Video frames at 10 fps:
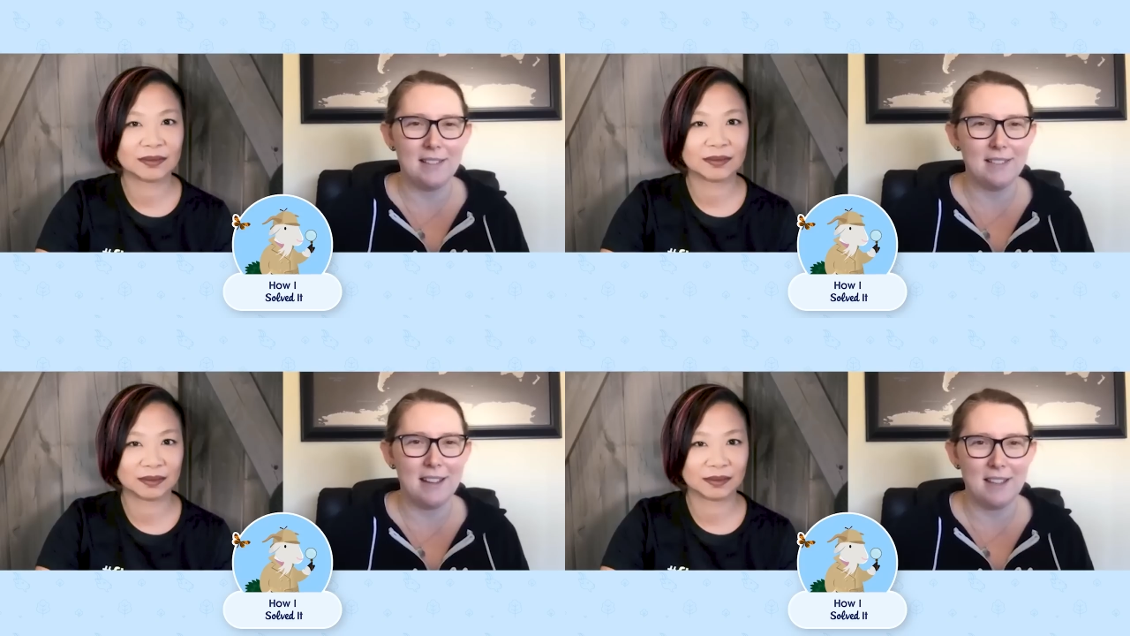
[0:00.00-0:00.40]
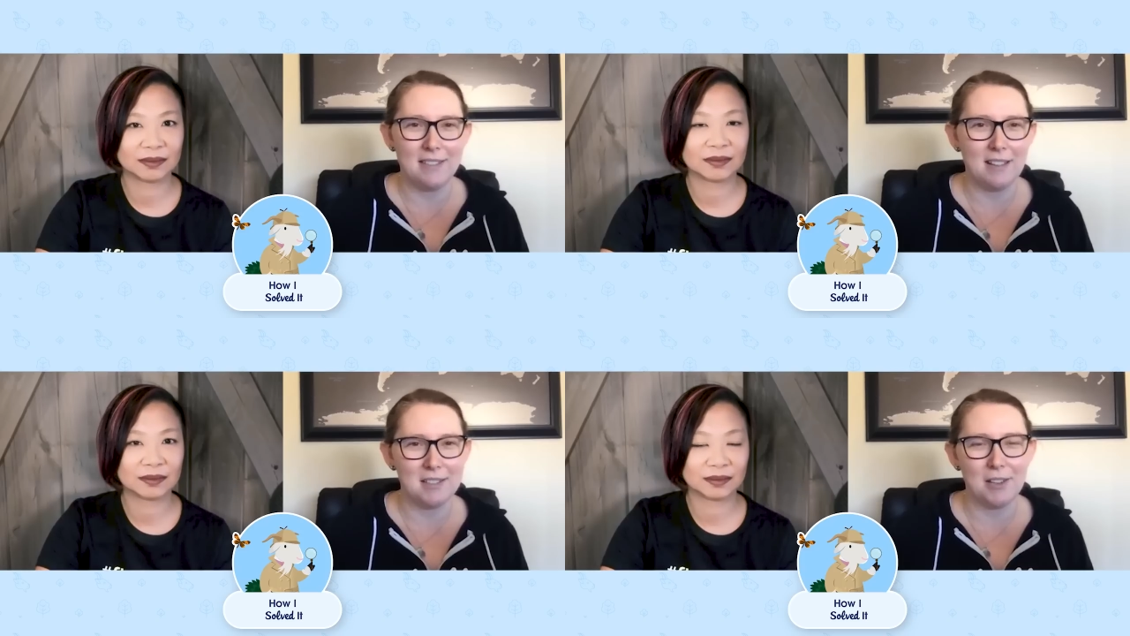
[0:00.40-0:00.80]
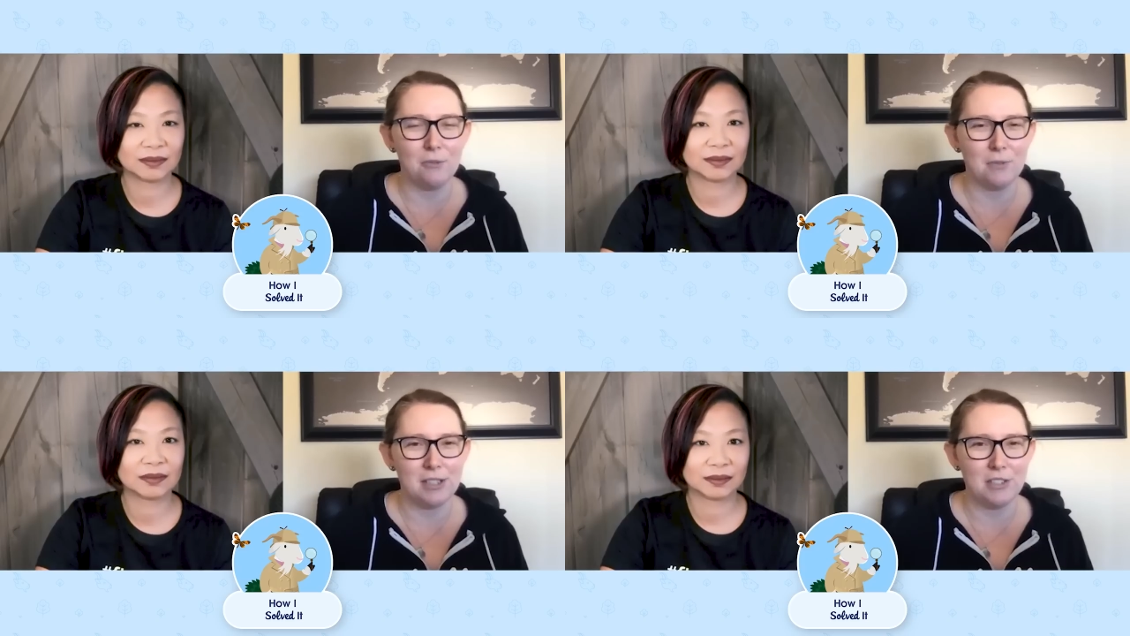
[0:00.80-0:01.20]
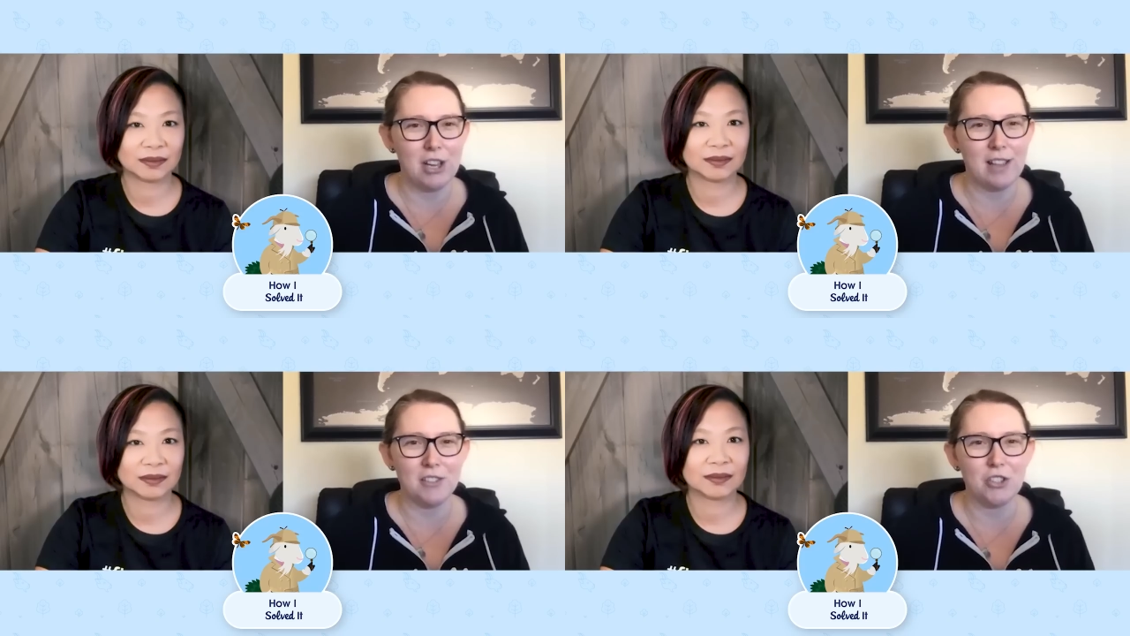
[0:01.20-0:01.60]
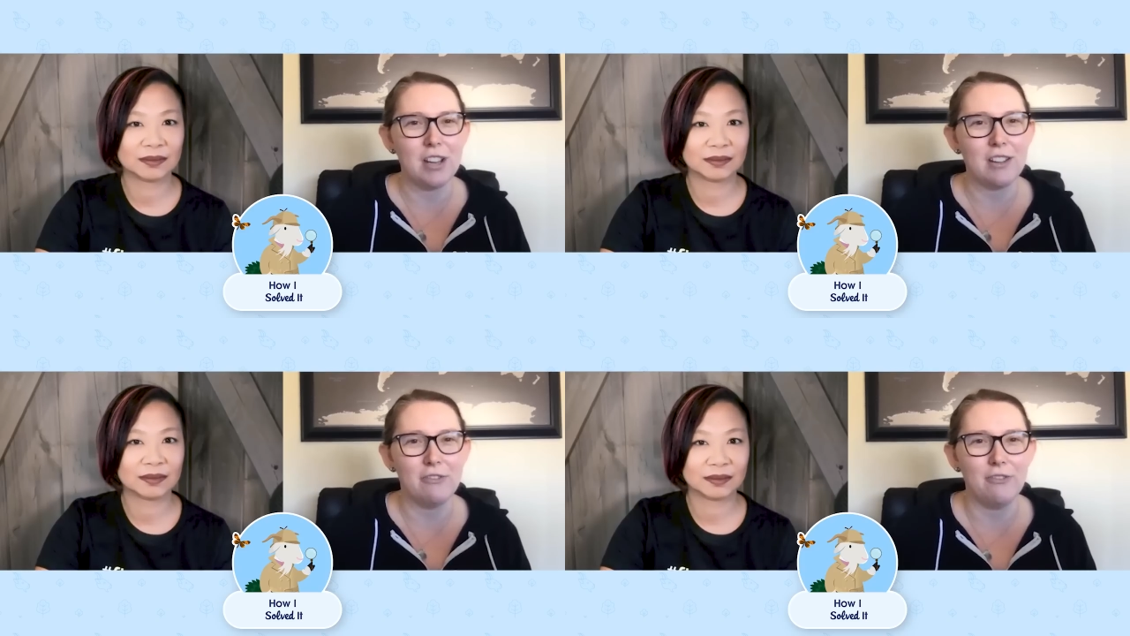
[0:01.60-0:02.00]
Speaker 1: and that's all really
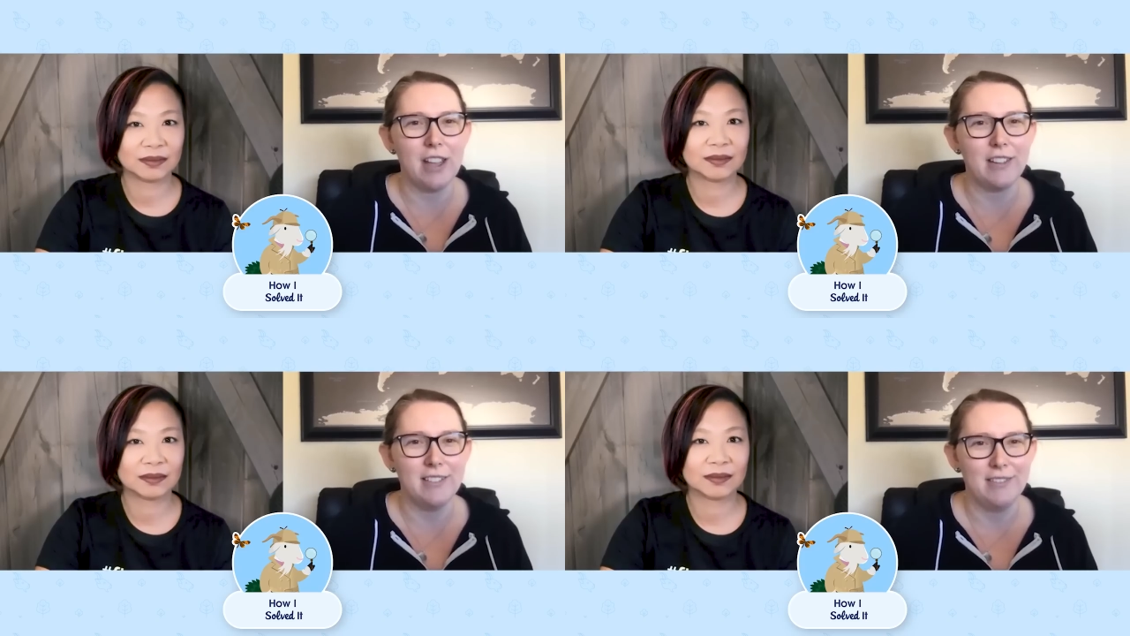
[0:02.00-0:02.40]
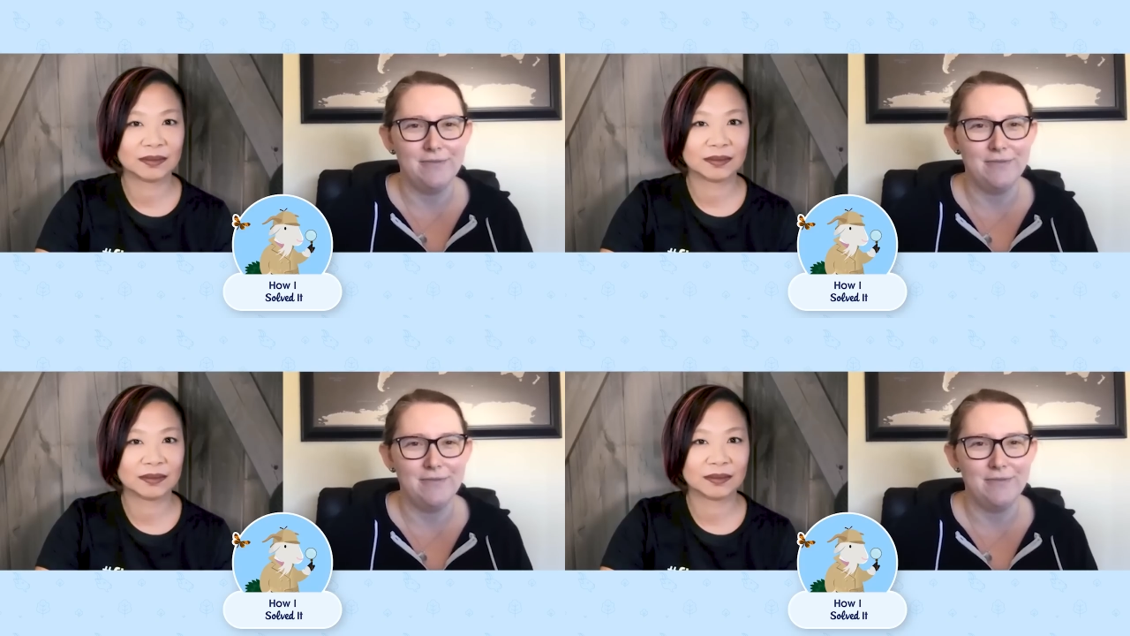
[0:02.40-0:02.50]
challenging and fun.